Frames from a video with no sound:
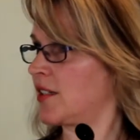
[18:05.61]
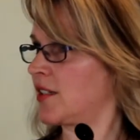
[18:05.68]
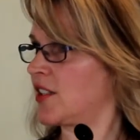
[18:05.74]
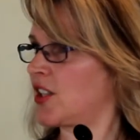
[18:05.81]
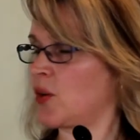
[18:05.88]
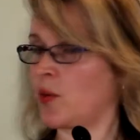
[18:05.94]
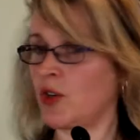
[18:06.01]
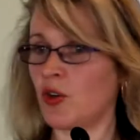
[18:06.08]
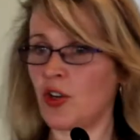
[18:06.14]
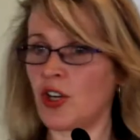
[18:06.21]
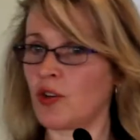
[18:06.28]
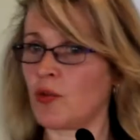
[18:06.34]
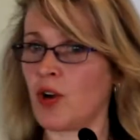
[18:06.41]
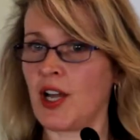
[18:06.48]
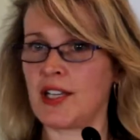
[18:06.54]
So we're not going
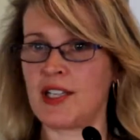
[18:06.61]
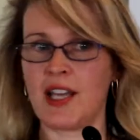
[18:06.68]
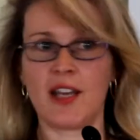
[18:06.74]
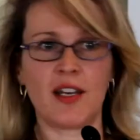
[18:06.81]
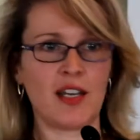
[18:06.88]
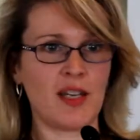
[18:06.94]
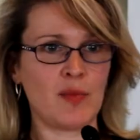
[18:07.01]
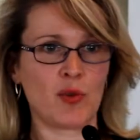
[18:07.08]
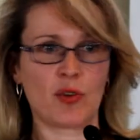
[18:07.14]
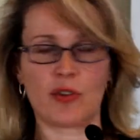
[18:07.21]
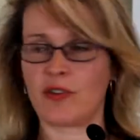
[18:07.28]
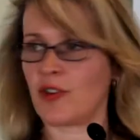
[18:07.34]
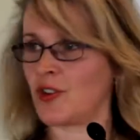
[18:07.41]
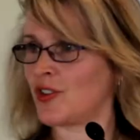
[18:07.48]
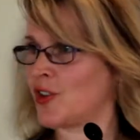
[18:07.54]
to write down any more
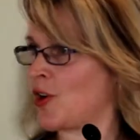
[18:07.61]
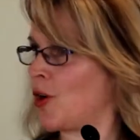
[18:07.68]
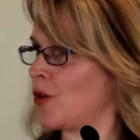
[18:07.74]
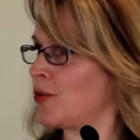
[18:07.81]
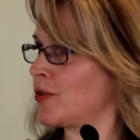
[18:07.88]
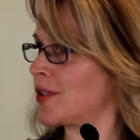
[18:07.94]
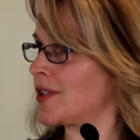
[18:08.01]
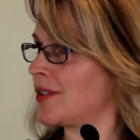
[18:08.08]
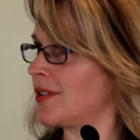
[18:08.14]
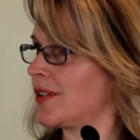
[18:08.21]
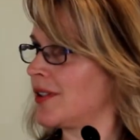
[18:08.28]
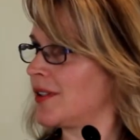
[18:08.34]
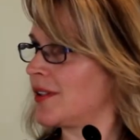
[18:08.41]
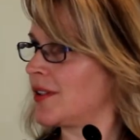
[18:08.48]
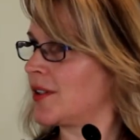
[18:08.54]
of those goals.
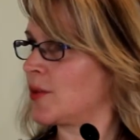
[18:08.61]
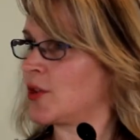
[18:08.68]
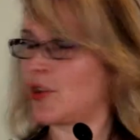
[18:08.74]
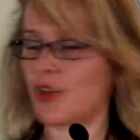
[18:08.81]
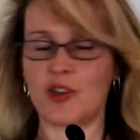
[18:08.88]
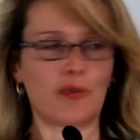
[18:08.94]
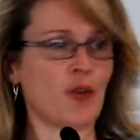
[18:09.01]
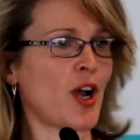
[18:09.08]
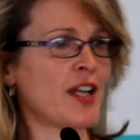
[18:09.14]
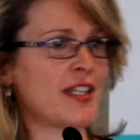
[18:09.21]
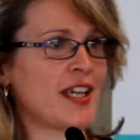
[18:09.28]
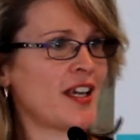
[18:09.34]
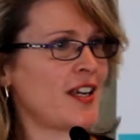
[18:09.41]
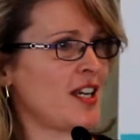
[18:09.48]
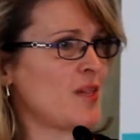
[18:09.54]
We're not going to write
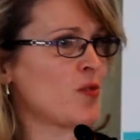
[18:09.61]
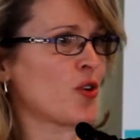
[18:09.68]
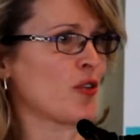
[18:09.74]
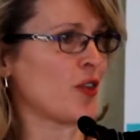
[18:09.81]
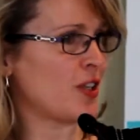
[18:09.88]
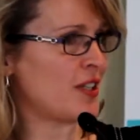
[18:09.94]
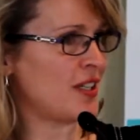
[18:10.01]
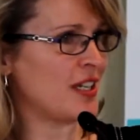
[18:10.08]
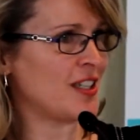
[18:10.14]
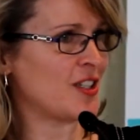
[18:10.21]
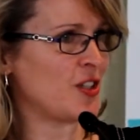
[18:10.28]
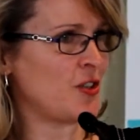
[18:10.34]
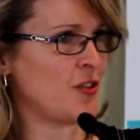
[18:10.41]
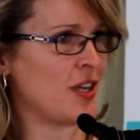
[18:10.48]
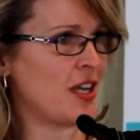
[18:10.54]
down any more of those things
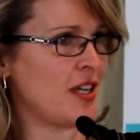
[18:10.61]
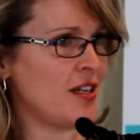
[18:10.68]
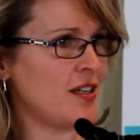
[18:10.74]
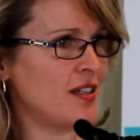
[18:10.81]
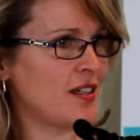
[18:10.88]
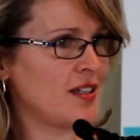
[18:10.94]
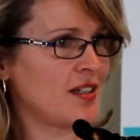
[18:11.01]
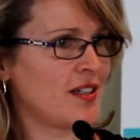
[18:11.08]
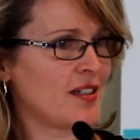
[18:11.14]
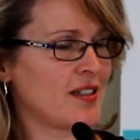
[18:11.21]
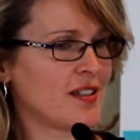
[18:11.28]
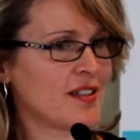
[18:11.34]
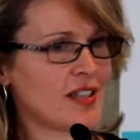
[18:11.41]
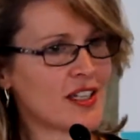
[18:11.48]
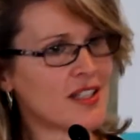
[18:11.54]
that you need.
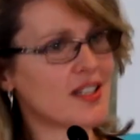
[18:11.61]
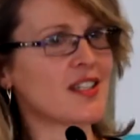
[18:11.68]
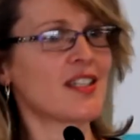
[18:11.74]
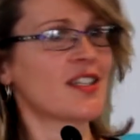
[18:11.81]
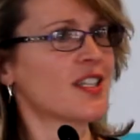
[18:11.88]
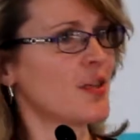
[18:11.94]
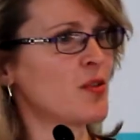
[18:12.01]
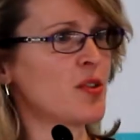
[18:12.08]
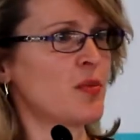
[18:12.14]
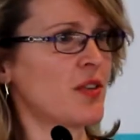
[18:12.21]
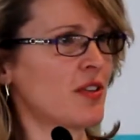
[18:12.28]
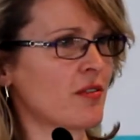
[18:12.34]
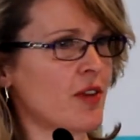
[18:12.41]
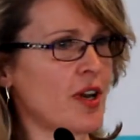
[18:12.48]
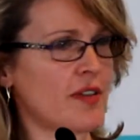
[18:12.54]
That doesn't seem to be
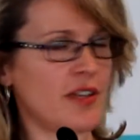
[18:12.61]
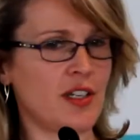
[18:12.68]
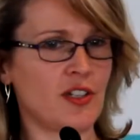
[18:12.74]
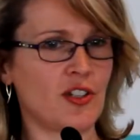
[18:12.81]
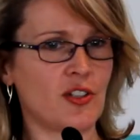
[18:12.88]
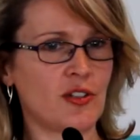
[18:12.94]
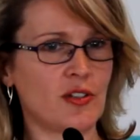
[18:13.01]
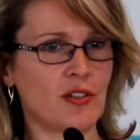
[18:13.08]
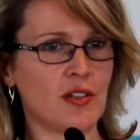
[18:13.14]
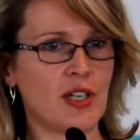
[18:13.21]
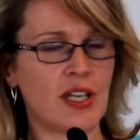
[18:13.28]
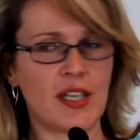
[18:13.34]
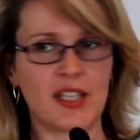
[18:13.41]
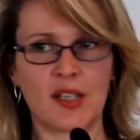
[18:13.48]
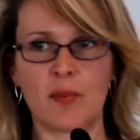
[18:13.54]
the right thing to do.
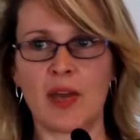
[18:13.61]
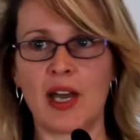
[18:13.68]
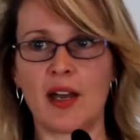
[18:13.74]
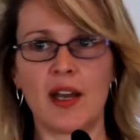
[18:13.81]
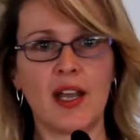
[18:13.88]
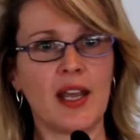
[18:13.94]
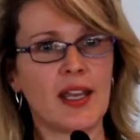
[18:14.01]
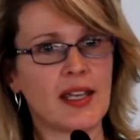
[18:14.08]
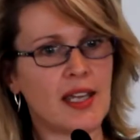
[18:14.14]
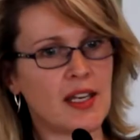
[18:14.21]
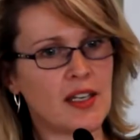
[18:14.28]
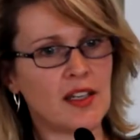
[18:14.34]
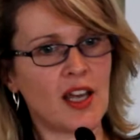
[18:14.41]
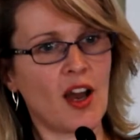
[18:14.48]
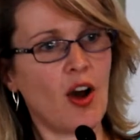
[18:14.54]
It's about
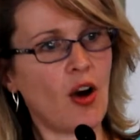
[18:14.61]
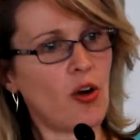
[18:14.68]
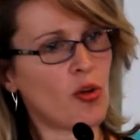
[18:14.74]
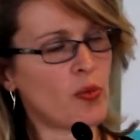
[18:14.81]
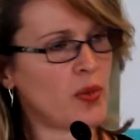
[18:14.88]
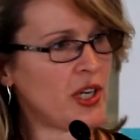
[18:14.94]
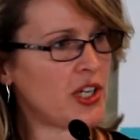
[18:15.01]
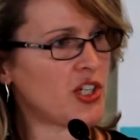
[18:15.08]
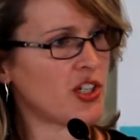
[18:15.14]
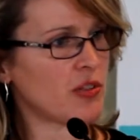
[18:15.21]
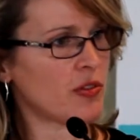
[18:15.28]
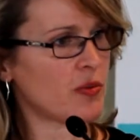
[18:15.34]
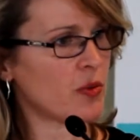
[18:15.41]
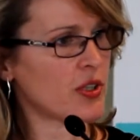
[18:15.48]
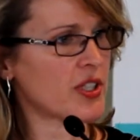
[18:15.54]
getting the whole
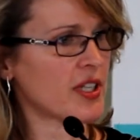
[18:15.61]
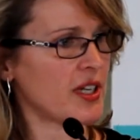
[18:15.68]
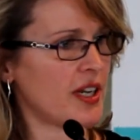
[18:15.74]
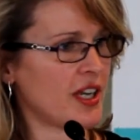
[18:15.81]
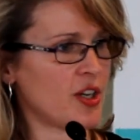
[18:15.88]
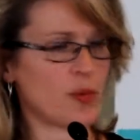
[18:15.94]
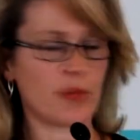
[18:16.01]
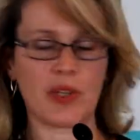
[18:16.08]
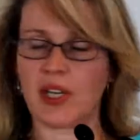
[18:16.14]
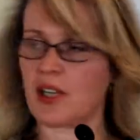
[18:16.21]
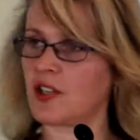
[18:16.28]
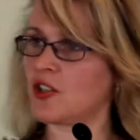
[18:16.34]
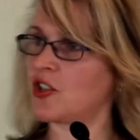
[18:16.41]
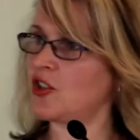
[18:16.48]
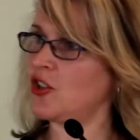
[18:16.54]
picture of what's going to help that
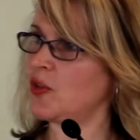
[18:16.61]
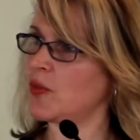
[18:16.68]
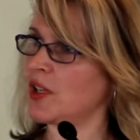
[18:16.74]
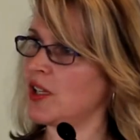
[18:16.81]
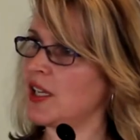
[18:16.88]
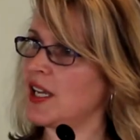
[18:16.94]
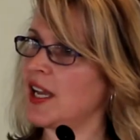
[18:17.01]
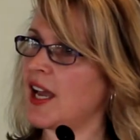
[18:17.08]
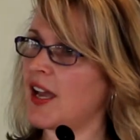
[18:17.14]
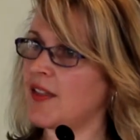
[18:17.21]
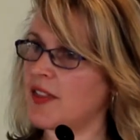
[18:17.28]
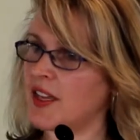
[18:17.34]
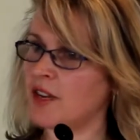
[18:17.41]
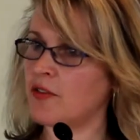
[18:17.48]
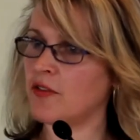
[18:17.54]
consumer
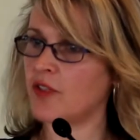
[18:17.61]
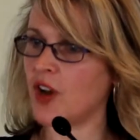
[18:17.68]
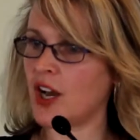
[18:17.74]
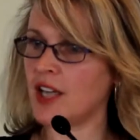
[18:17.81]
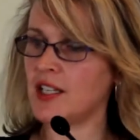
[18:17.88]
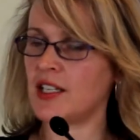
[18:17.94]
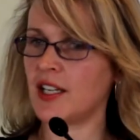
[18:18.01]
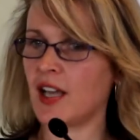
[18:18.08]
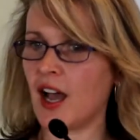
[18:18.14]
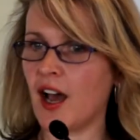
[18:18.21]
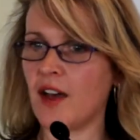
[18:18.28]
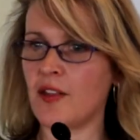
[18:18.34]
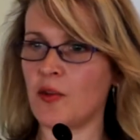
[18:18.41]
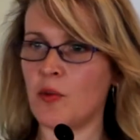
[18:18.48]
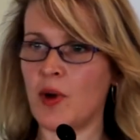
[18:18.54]
and then finding
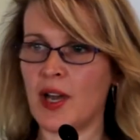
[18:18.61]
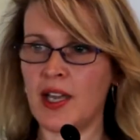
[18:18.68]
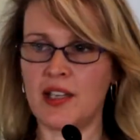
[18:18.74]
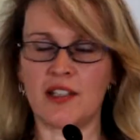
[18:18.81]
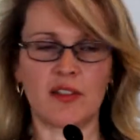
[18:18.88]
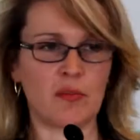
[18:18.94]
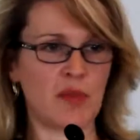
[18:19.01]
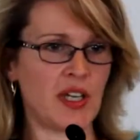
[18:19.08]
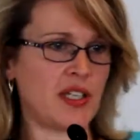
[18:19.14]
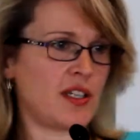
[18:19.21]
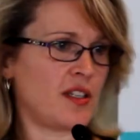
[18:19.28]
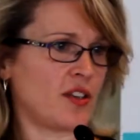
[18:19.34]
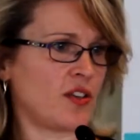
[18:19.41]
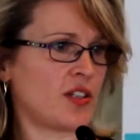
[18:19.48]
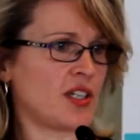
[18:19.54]
other ways of
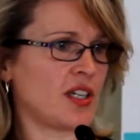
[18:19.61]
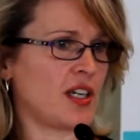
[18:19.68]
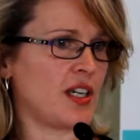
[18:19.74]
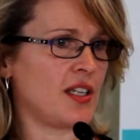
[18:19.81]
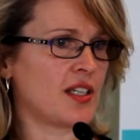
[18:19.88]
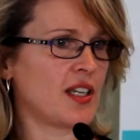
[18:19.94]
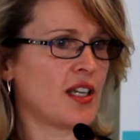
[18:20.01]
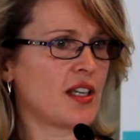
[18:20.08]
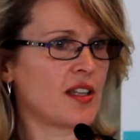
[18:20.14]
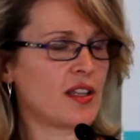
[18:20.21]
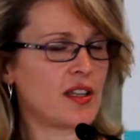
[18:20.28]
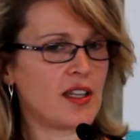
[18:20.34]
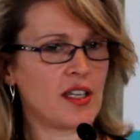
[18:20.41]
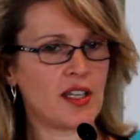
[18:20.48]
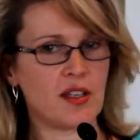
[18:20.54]
meeting those needs.
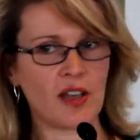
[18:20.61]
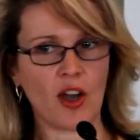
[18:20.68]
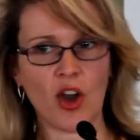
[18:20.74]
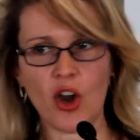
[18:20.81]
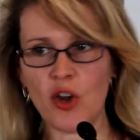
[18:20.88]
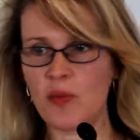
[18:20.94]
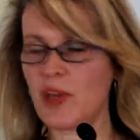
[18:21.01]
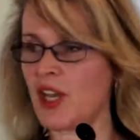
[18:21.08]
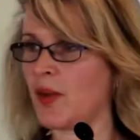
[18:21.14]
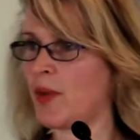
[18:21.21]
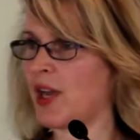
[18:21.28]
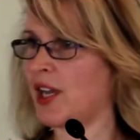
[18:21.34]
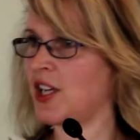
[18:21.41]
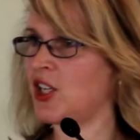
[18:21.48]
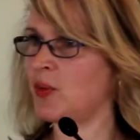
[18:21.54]
The home care
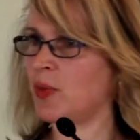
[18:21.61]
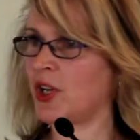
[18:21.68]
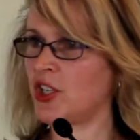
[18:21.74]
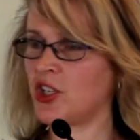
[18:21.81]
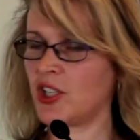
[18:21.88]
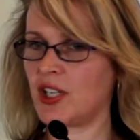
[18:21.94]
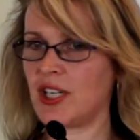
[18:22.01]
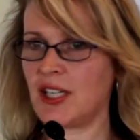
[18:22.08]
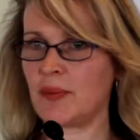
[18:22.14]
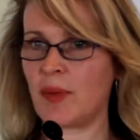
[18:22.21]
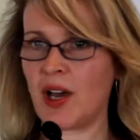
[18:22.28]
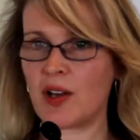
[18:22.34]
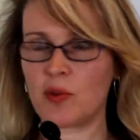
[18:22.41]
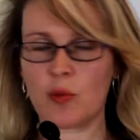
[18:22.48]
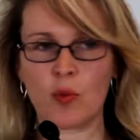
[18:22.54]
package budget is
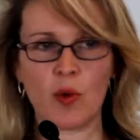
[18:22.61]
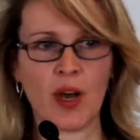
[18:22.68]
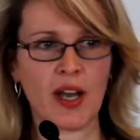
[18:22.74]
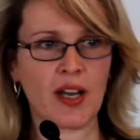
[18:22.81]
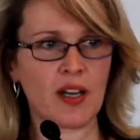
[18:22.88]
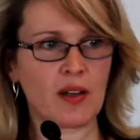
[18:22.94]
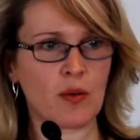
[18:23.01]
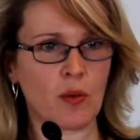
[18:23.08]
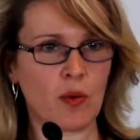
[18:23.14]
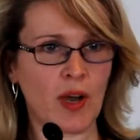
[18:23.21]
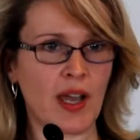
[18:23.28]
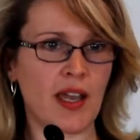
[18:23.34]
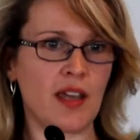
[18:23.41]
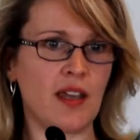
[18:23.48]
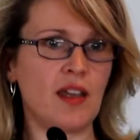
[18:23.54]
but one
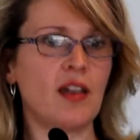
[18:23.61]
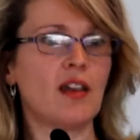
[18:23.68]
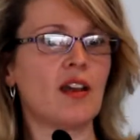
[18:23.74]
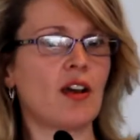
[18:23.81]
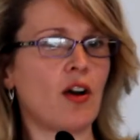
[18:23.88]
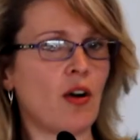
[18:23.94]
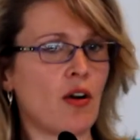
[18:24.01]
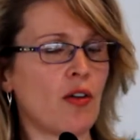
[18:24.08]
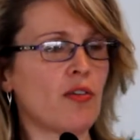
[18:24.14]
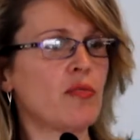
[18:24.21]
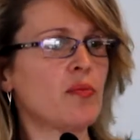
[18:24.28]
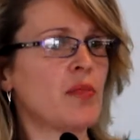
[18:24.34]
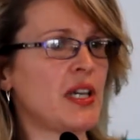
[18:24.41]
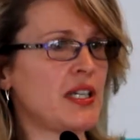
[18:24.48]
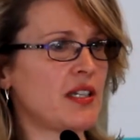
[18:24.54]
way of
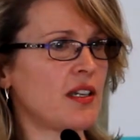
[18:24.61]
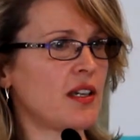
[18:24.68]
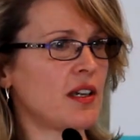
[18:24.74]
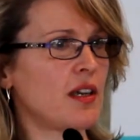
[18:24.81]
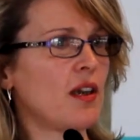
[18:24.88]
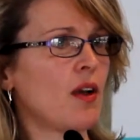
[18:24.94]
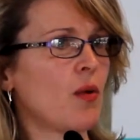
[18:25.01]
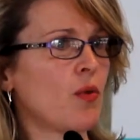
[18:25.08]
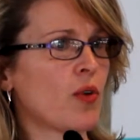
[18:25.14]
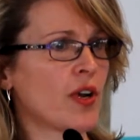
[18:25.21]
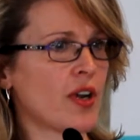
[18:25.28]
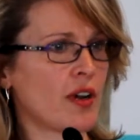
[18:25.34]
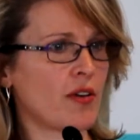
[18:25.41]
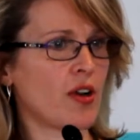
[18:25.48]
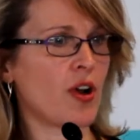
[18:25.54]
meeting what
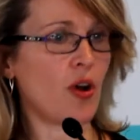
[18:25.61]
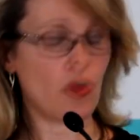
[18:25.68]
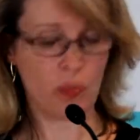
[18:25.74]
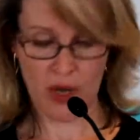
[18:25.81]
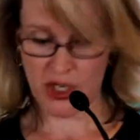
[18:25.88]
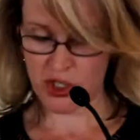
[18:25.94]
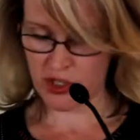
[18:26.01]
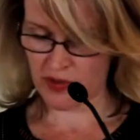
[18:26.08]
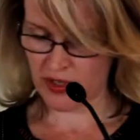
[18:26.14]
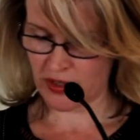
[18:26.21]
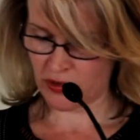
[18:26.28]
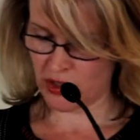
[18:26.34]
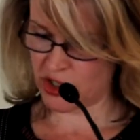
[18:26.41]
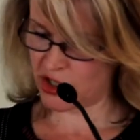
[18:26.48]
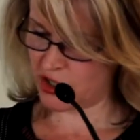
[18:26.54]
are a whole bunch of
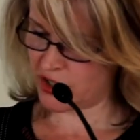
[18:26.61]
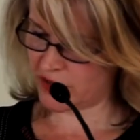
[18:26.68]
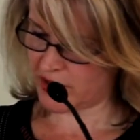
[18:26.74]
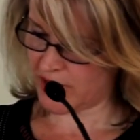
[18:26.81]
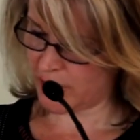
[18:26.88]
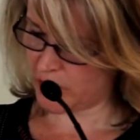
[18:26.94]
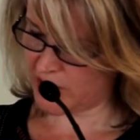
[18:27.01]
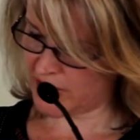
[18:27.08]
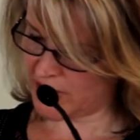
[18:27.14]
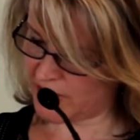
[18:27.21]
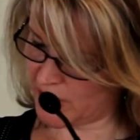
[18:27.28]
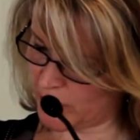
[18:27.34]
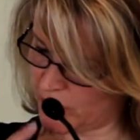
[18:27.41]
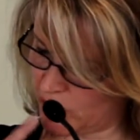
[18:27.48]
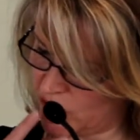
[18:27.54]
other issues for that
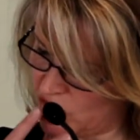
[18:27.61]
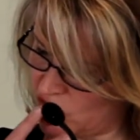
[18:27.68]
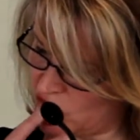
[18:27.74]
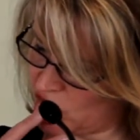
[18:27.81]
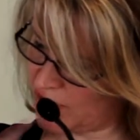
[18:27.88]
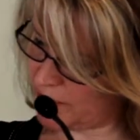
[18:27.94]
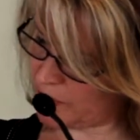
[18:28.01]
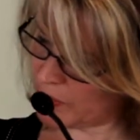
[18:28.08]
particular person.